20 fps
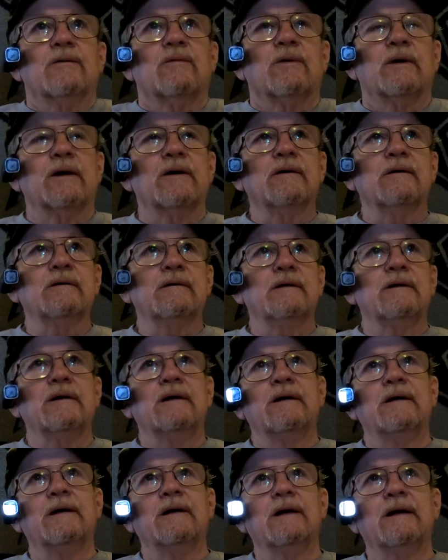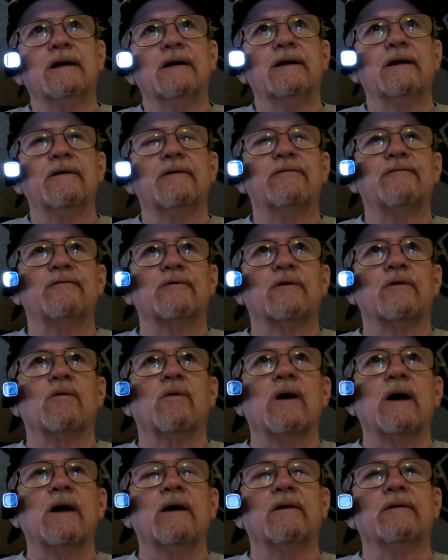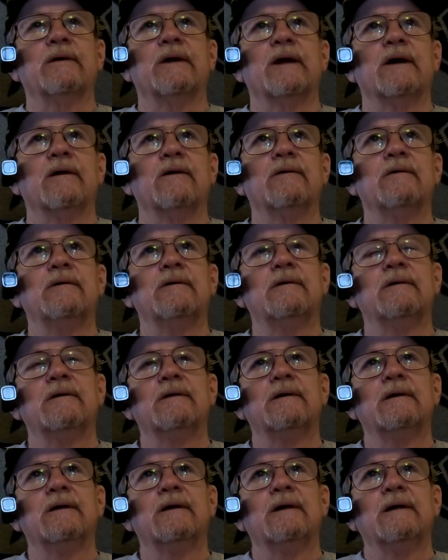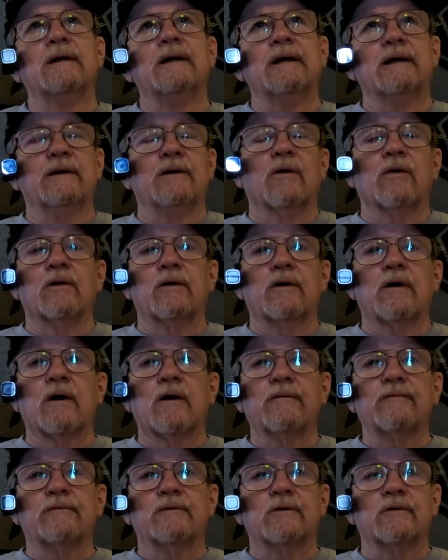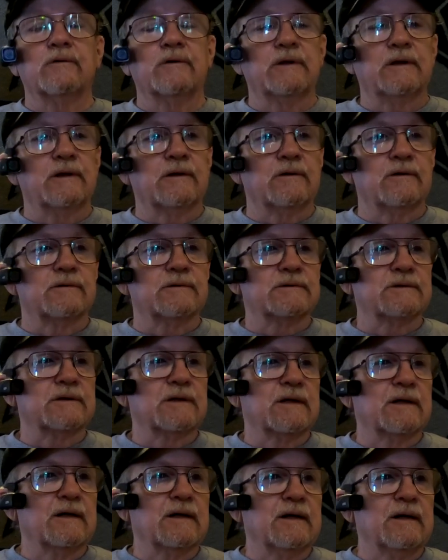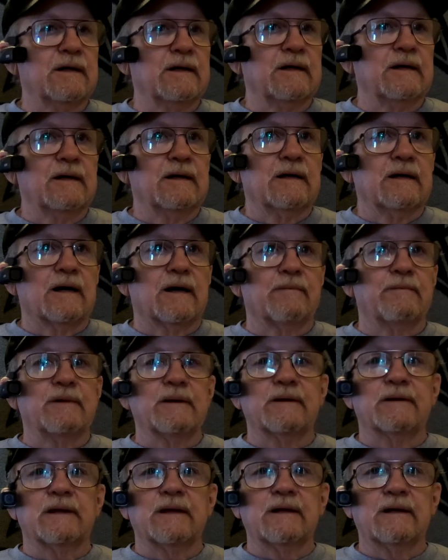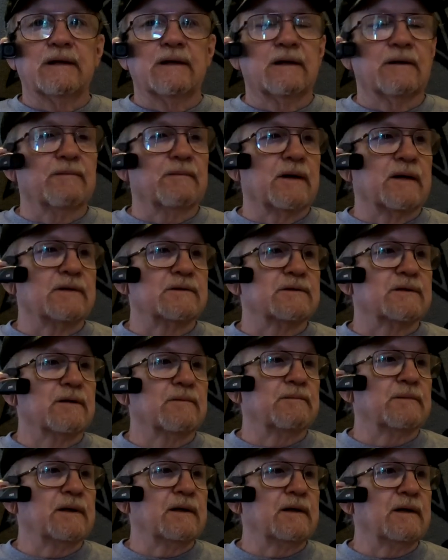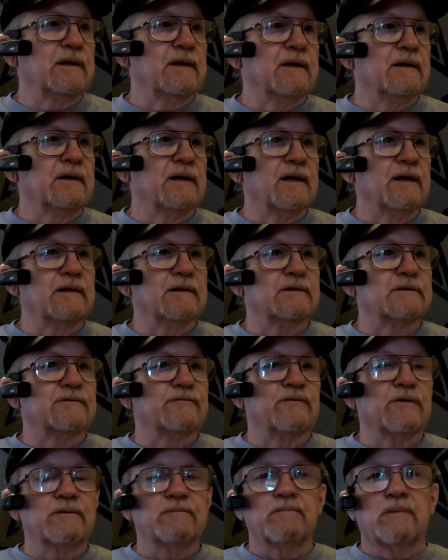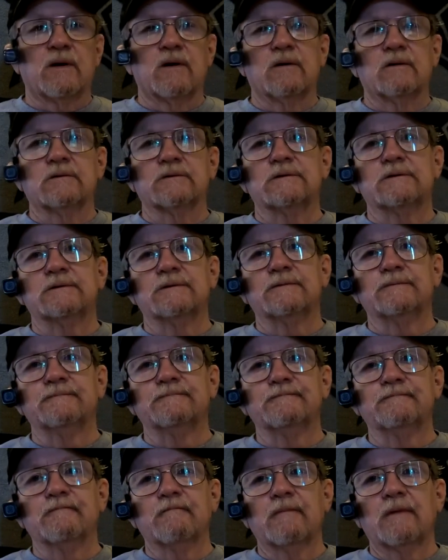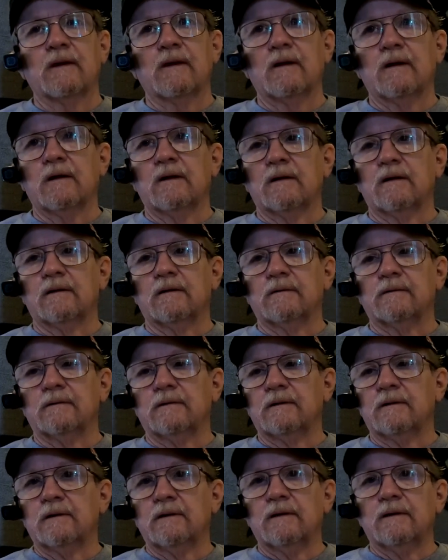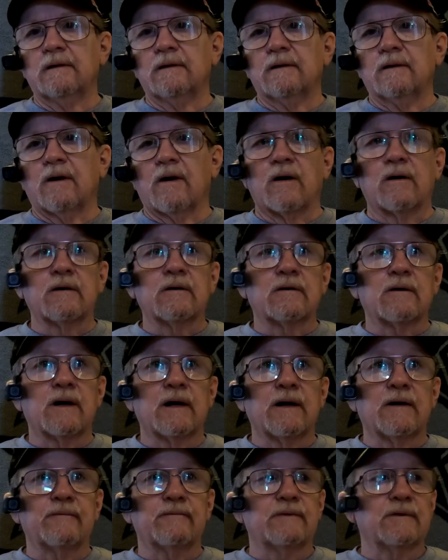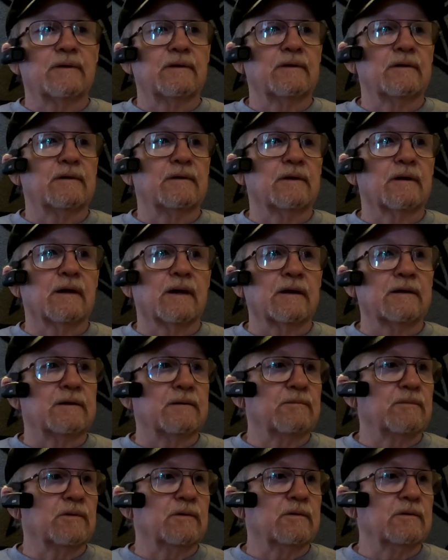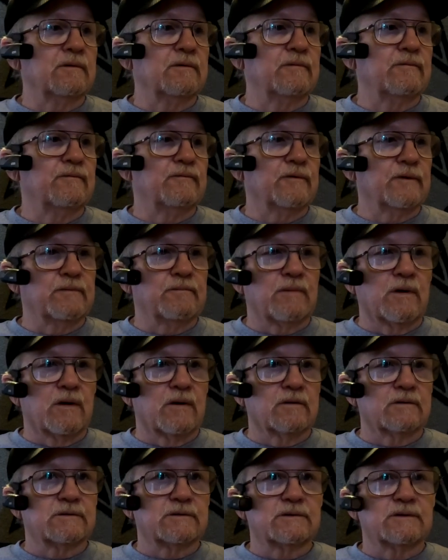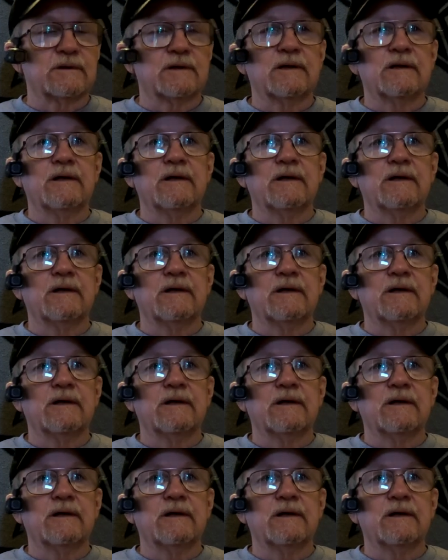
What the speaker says: Well, for a while now, and on and off through the years, I've been thinking about something, and that is footballs. Uh, Autographed collectible footballs.